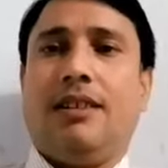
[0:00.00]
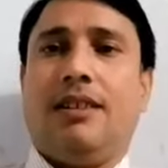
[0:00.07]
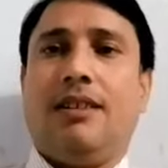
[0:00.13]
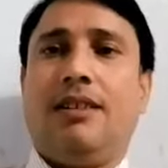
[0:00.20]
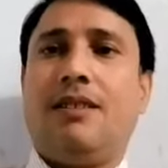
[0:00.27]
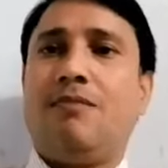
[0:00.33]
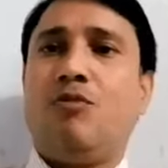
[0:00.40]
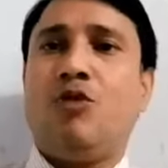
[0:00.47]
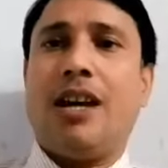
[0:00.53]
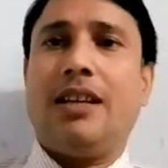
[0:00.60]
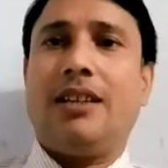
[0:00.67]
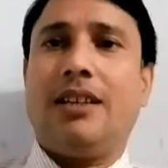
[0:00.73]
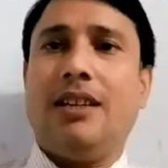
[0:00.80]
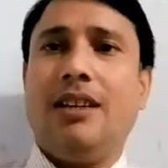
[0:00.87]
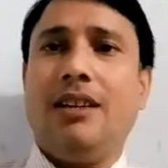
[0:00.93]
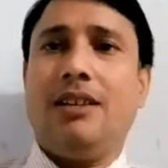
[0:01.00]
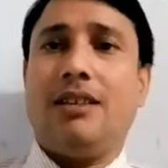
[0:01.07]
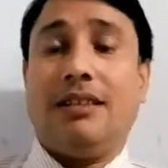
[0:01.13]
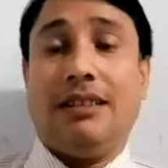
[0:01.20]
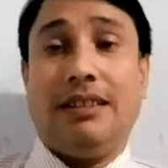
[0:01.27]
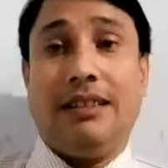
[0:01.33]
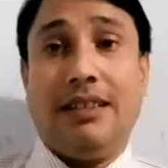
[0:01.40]
In a monarchy,
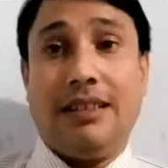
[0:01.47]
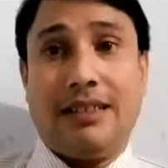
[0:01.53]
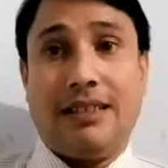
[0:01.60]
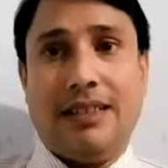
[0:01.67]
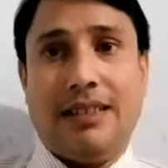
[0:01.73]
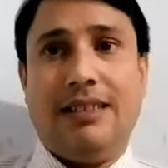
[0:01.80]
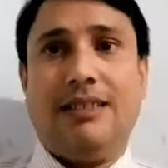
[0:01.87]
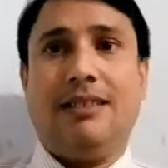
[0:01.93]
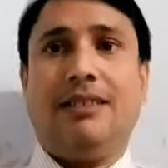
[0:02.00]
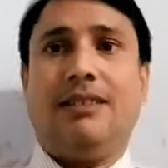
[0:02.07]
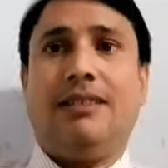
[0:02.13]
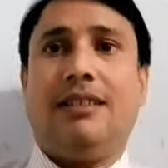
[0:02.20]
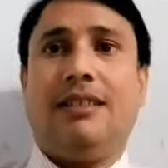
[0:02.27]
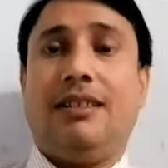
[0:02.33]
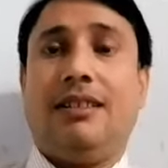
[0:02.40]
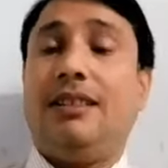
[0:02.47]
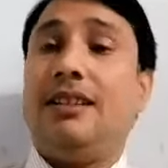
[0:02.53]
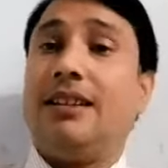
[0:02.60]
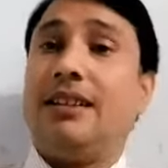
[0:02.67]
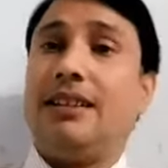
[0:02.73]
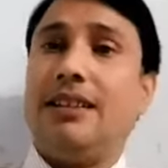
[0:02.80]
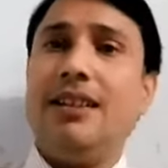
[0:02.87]
the king.
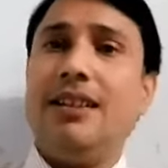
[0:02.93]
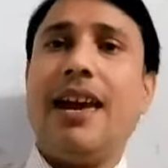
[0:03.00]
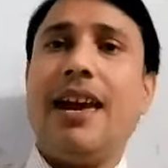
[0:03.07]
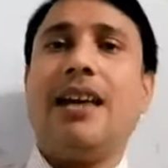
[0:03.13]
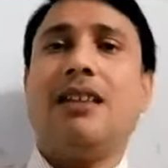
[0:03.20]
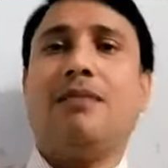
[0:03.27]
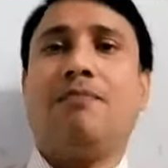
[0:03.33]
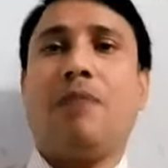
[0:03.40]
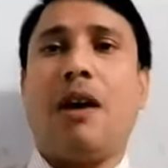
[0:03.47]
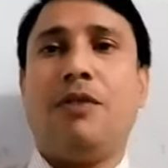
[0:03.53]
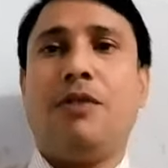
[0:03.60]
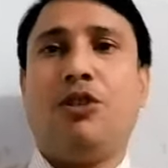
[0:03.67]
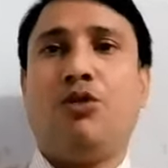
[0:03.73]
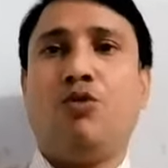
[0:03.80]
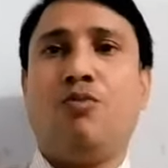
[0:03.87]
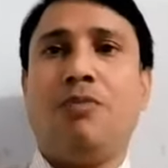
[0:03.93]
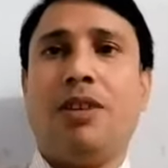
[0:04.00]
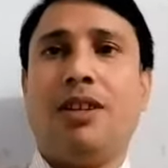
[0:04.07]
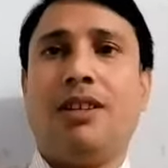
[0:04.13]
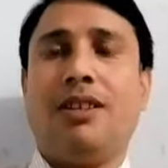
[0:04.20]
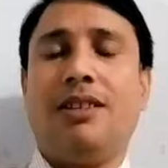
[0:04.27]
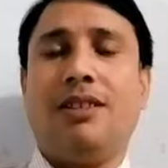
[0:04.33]
The king has power to
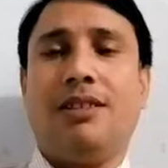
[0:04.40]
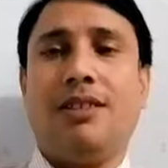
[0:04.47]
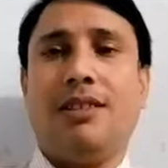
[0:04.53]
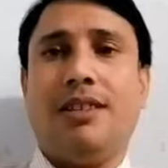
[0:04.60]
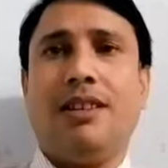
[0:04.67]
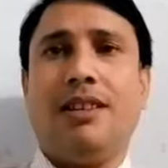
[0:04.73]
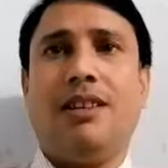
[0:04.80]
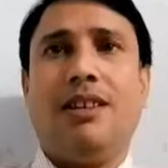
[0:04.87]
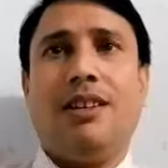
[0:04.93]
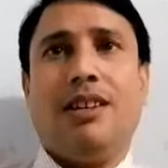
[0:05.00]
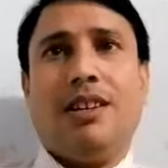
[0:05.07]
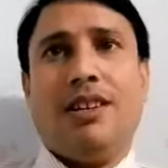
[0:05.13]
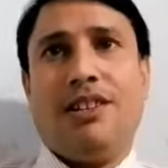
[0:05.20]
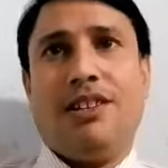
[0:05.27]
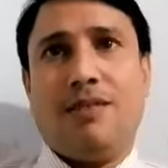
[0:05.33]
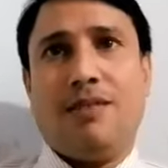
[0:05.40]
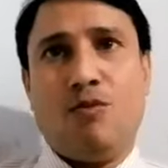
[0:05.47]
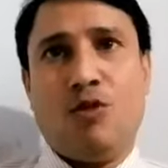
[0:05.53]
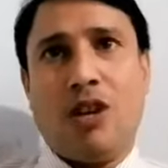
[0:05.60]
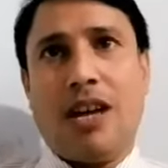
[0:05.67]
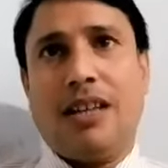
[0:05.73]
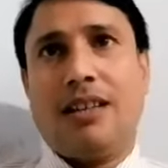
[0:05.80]
make a decision in a
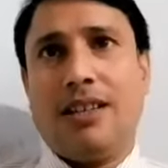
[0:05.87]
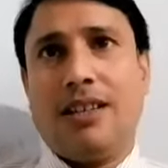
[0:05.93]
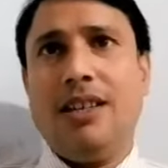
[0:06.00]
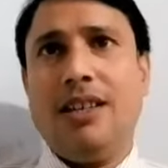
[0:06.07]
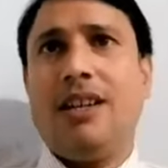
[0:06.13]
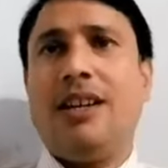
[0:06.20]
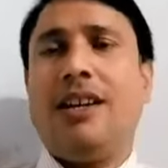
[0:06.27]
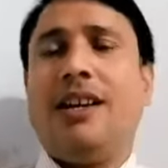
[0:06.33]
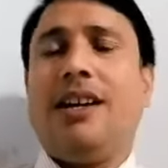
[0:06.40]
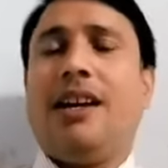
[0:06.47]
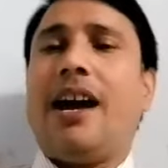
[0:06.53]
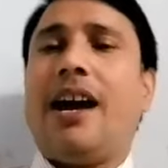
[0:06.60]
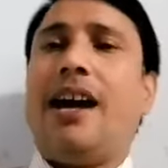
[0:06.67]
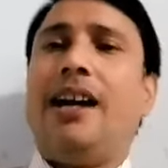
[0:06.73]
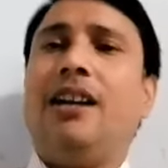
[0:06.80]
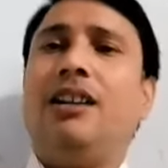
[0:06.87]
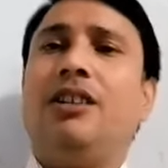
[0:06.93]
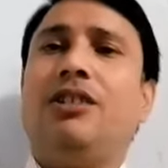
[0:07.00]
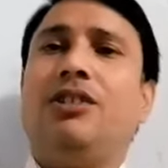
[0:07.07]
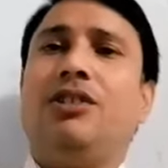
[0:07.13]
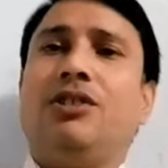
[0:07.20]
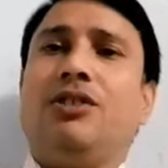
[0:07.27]
monarchy, and
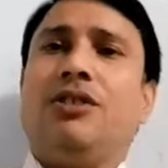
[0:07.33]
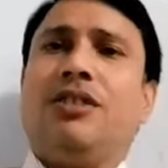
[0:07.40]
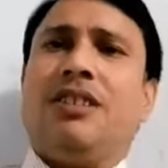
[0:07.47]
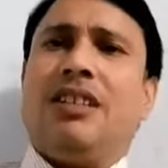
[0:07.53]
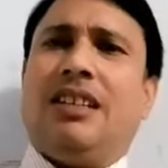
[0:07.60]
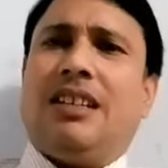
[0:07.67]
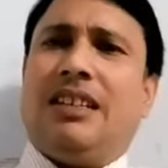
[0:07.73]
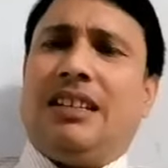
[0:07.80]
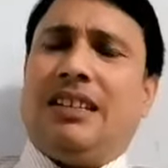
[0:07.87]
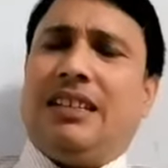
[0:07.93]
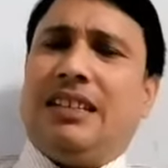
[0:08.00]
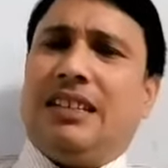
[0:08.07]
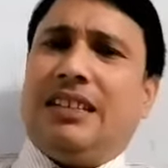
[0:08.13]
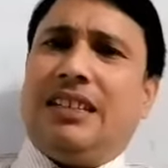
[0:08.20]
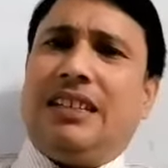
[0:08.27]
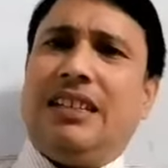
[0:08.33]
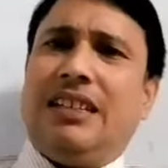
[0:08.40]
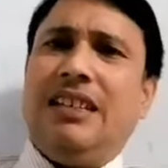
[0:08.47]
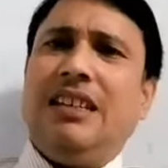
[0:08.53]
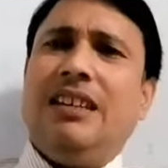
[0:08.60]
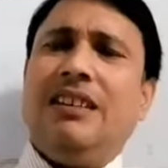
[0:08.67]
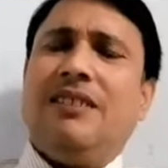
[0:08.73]

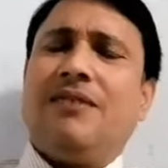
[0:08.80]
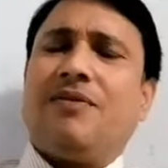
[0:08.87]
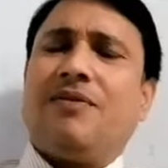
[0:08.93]
he